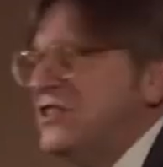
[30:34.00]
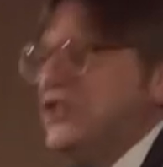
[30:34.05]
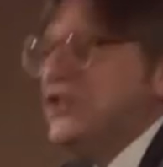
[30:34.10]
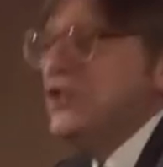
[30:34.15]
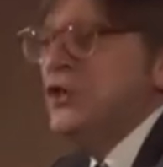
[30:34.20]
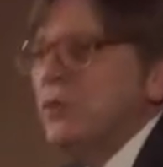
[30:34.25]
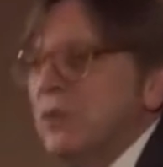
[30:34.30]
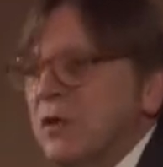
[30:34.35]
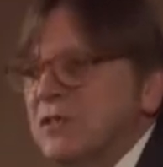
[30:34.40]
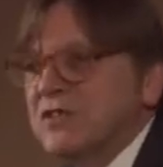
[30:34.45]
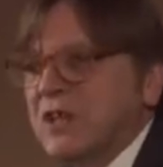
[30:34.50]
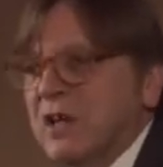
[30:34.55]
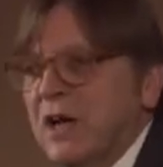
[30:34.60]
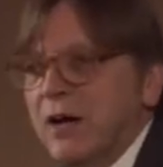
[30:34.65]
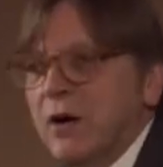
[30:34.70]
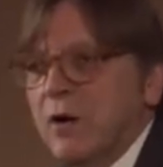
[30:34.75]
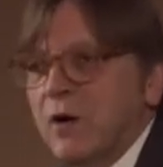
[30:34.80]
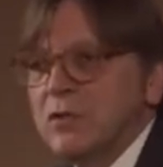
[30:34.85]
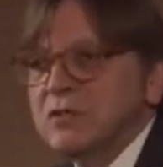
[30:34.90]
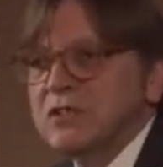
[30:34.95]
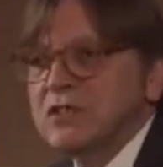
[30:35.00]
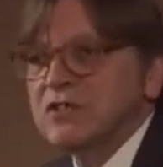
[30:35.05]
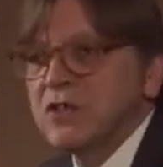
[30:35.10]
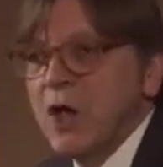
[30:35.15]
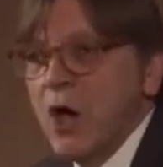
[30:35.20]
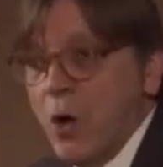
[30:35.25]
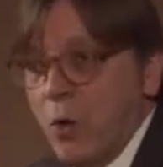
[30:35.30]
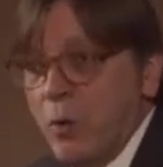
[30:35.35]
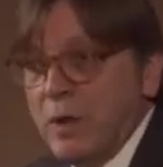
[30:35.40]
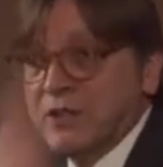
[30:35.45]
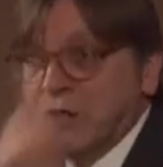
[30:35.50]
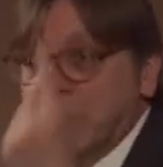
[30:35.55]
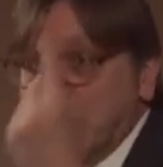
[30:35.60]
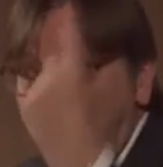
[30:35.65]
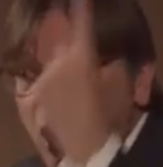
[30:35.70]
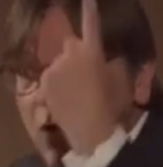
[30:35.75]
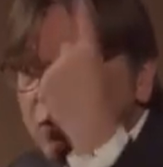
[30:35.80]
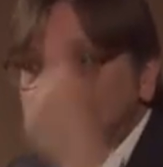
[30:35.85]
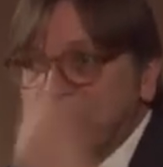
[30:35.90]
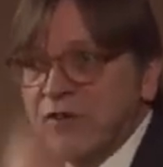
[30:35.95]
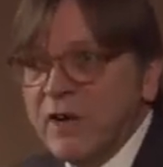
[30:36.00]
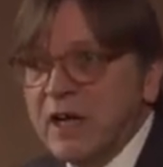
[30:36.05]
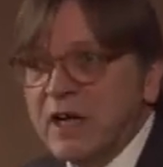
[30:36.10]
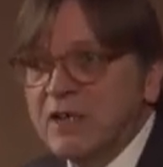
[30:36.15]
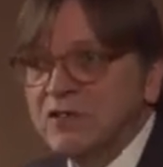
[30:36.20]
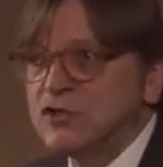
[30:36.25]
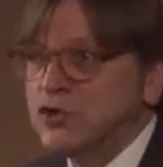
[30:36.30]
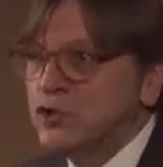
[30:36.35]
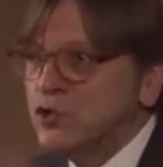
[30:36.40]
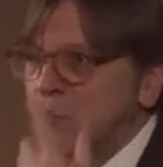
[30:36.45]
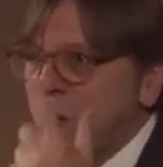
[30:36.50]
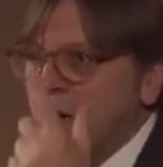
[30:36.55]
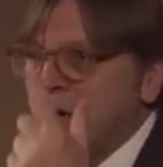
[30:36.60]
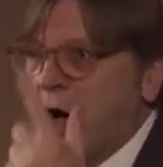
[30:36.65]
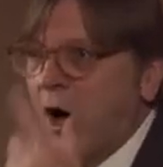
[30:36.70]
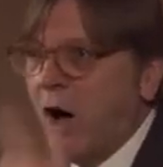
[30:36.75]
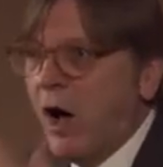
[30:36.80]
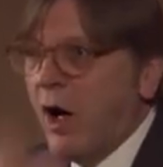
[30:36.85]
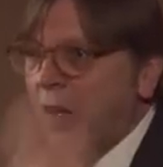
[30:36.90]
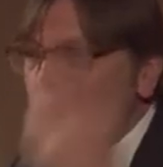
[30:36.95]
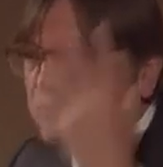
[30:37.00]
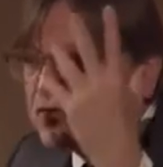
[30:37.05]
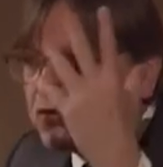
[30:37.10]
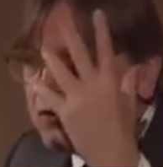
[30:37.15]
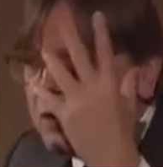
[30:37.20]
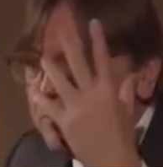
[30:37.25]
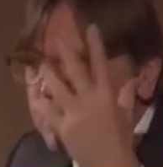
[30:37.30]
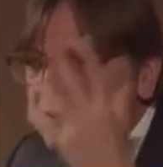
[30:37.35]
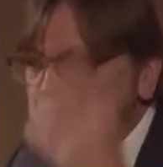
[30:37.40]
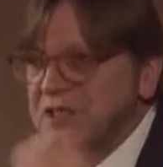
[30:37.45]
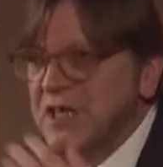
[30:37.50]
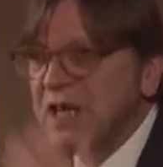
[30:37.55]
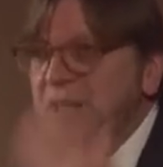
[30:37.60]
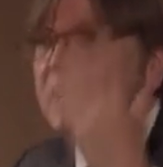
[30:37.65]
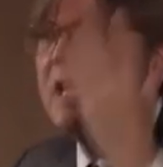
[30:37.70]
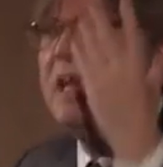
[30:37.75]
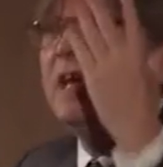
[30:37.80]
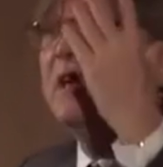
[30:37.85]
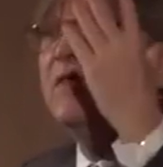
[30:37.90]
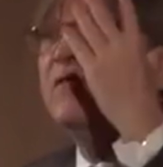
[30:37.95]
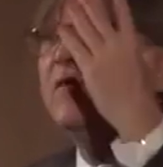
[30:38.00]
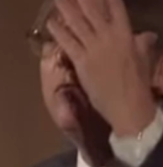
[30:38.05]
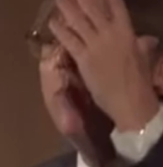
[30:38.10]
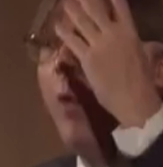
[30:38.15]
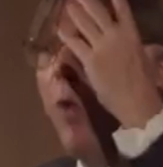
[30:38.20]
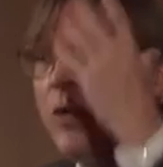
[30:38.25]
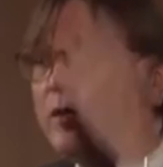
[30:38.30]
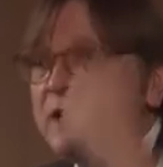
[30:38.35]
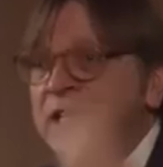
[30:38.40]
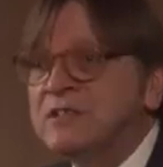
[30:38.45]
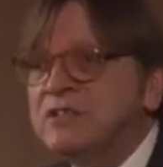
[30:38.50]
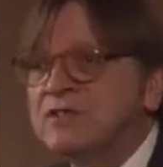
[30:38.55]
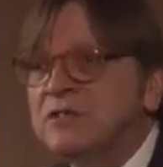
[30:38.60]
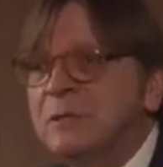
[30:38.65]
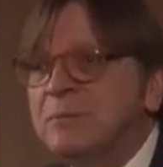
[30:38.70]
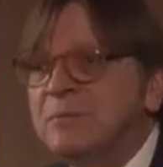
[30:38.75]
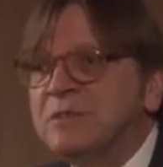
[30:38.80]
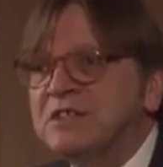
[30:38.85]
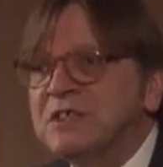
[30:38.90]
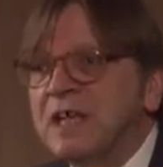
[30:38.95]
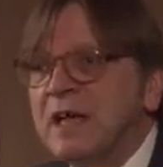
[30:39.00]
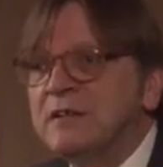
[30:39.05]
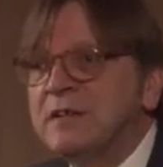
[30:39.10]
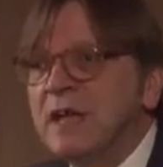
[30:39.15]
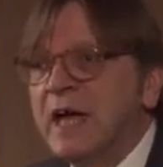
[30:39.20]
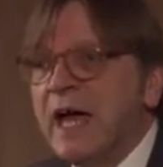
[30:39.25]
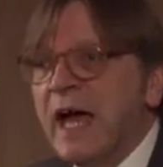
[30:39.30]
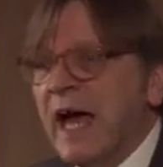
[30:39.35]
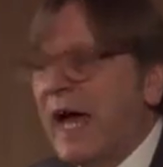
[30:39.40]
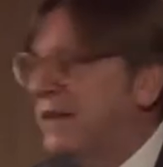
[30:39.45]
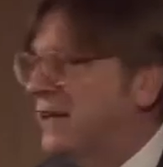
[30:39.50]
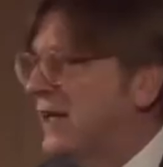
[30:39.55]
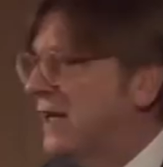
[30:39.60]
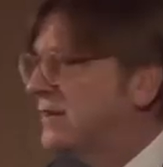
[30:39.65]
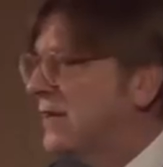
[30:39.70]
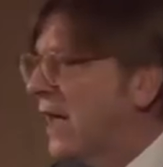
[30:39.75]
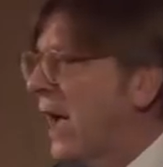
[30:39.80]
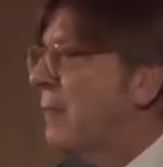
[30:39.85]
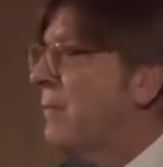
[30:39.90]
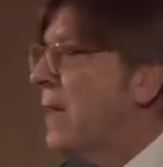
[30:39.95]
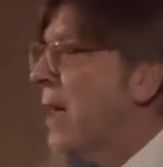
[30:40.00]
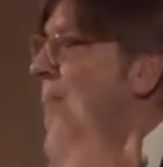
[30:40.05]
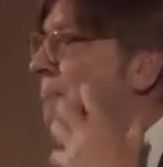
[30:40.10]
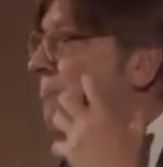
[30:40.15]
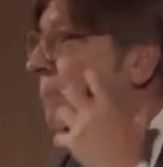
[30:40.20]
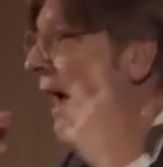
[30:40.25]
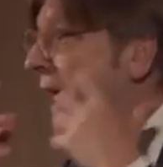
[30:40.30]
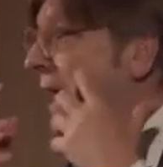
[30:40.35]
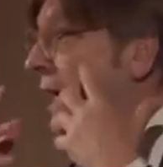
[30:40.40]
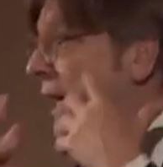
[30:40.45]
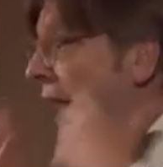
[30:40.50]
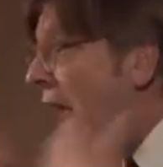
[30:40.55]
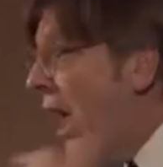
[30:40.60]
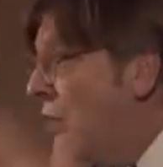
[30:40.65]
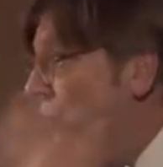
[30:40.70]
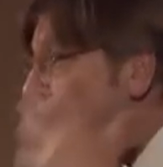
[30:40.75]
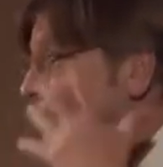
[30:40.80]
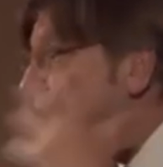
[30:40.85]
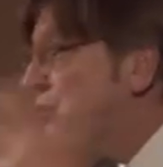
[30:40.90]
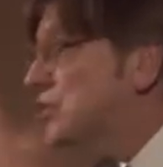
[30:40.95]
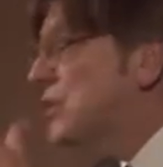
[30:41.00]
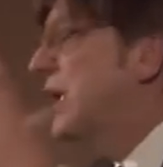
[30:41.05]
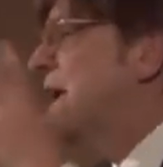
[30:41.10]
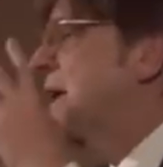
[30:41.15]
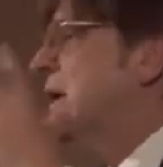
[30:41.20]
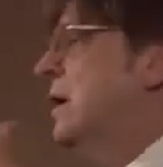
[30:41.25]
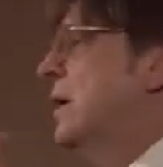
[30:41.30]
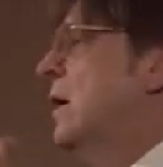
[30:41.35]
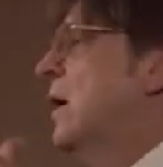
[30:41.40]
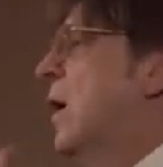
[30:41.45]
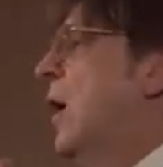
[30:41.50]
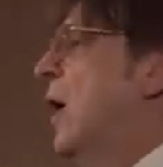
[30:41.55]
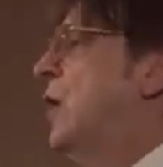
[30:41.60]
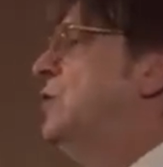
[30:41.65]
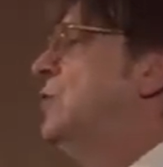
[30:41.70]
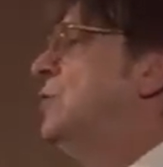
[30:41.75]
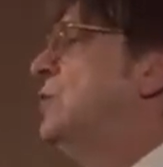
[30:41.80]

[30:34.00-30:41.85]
this eurosclerosis, with growth figures 2.5%, 3%, even more than 3% at that time, by launching a